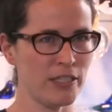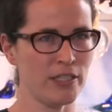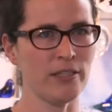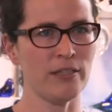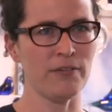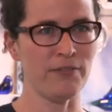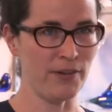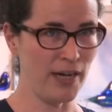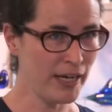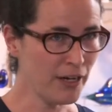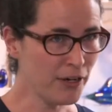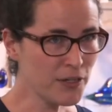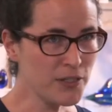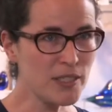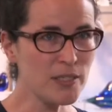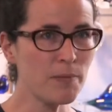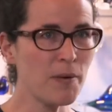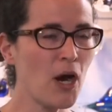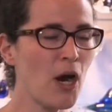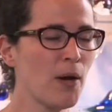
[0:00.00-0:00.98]
to the Fine
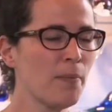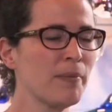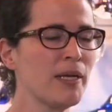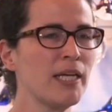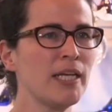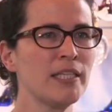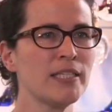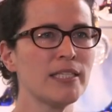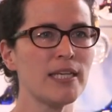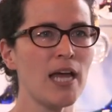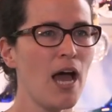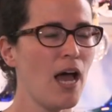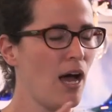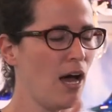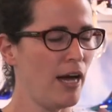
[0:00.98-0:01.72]
Arts Department,